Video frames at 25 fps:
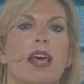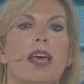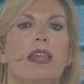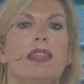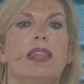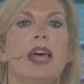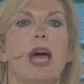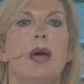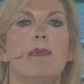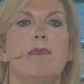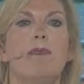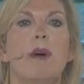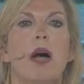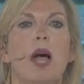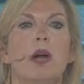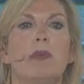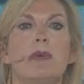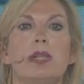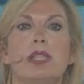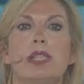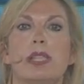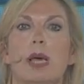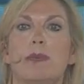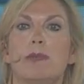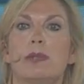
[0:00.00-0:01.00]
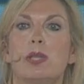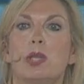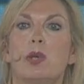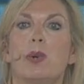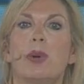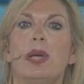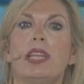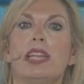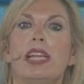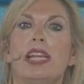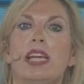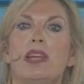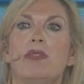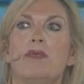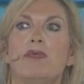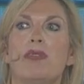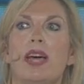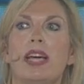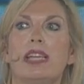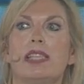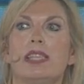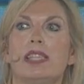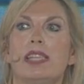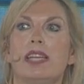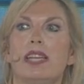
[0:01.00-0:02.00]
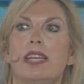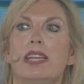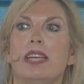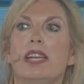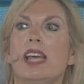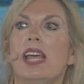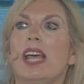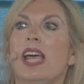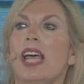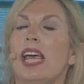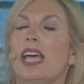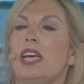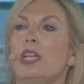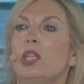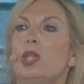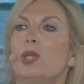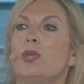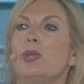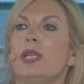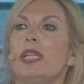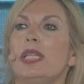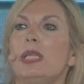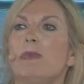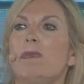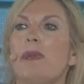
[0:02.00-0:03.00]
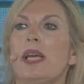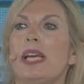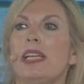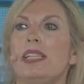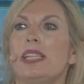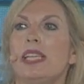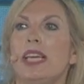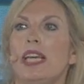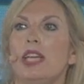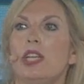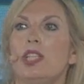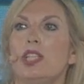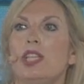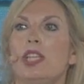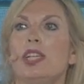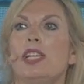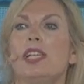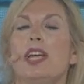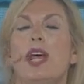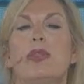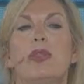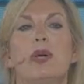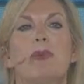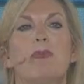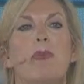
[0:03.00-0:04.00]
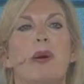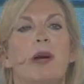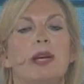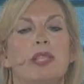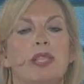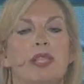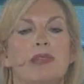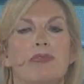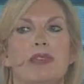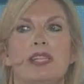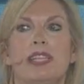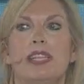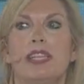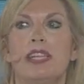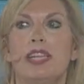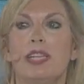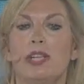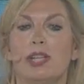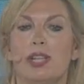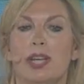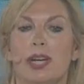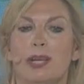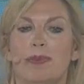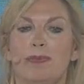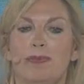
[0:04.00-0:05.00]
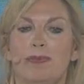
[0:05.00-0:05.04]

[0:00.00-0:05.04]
That bond was subsequently invested in Sri's plantation and other parts of Indonesia.